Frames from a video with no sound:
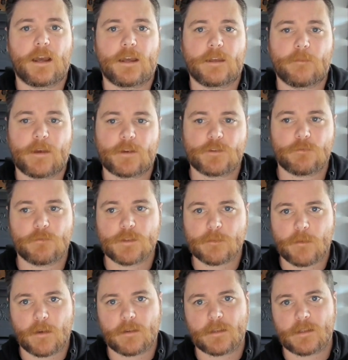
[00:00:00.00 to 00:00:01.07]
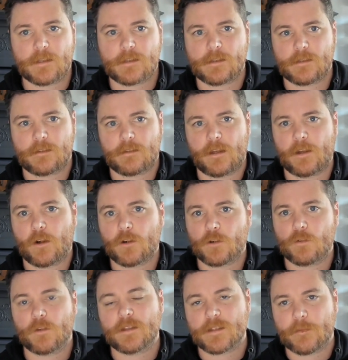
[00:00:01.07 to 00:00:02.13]
I am actually responding to an
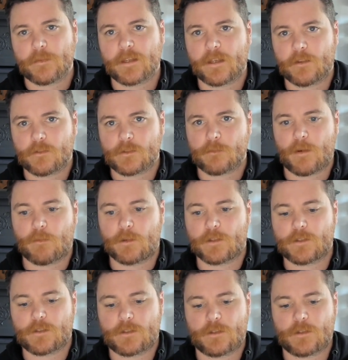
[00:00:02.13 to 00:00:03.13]
article that somebody else published.